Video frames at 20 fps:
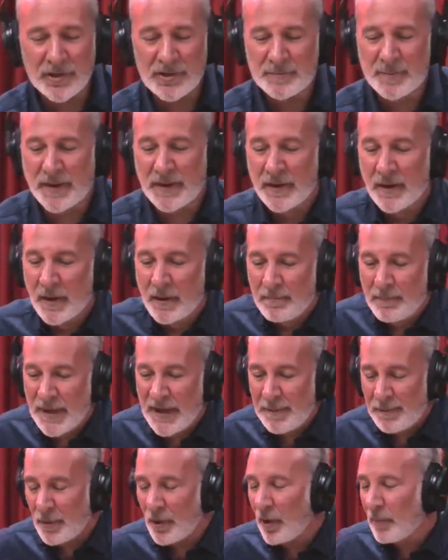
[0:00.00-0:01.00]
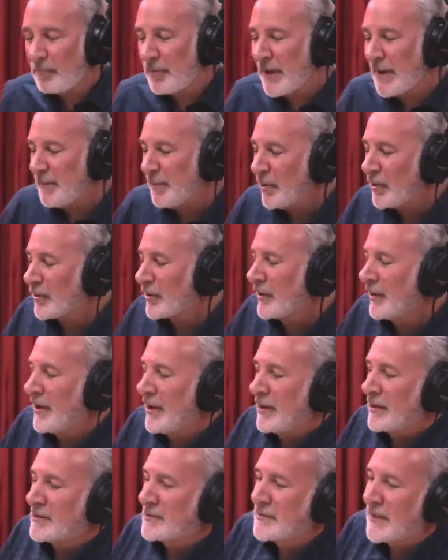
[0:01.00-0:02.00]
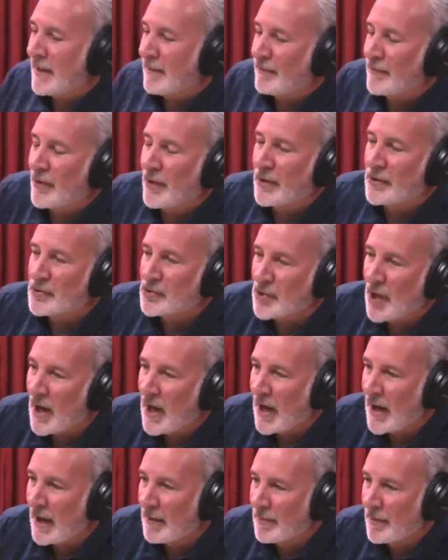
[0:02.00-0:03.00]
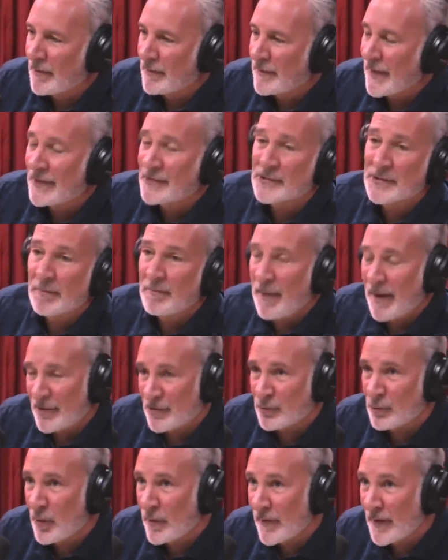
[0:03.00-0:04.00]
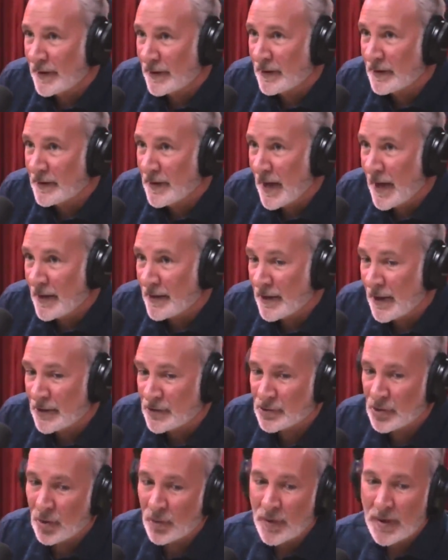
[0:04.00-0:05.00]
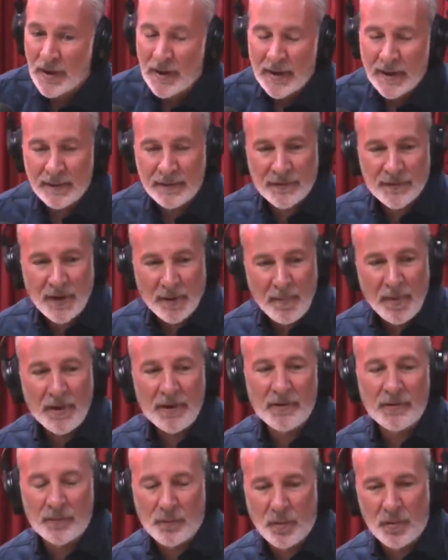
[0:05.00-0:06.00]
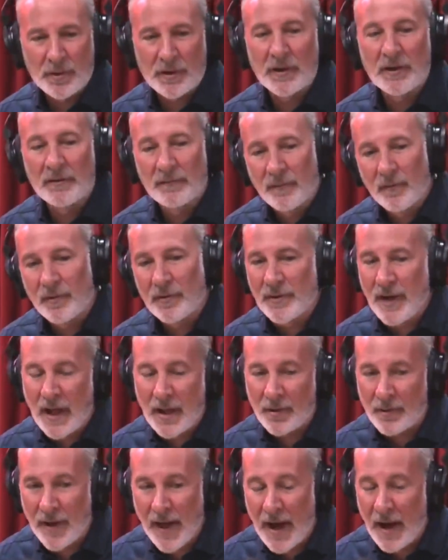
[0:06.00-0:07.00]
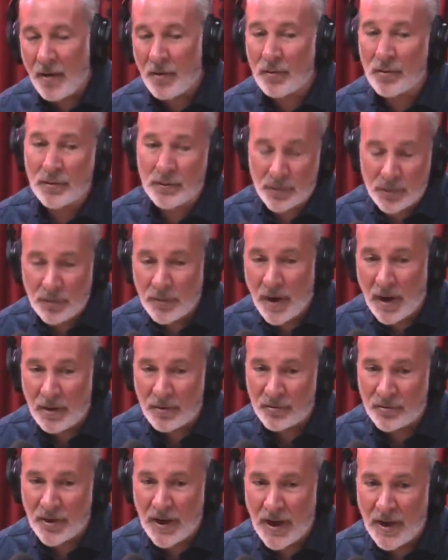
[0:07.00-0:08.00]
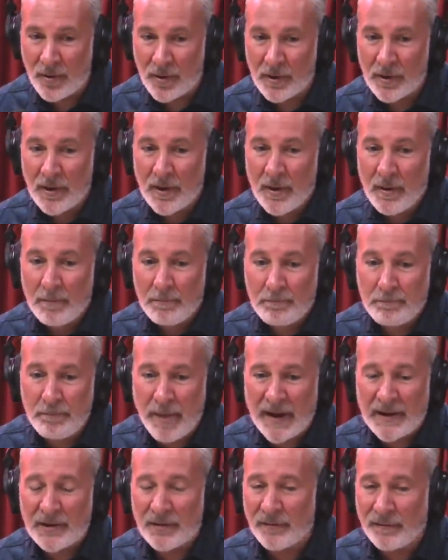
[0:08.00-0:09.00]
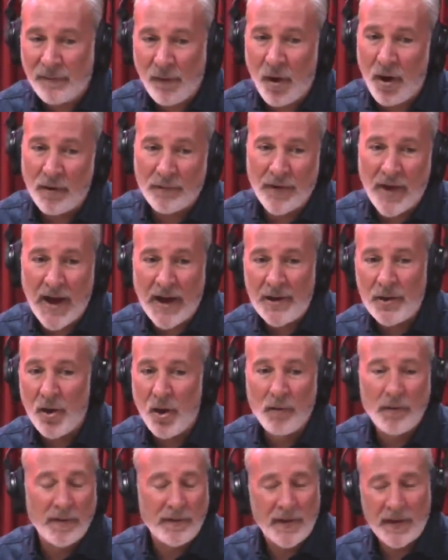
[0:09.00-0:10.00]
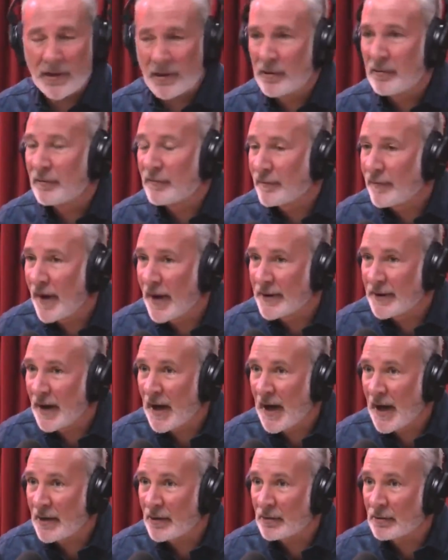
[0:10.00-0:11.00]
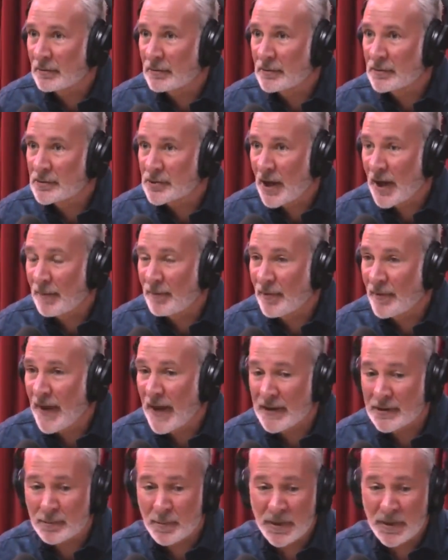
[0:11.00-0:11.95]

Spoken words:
But people are going to accept a job that's the best one they can get. And so if somebody is working for $1 an hour or $2 an hour, by default, I know that they couldn't find a higher job than that.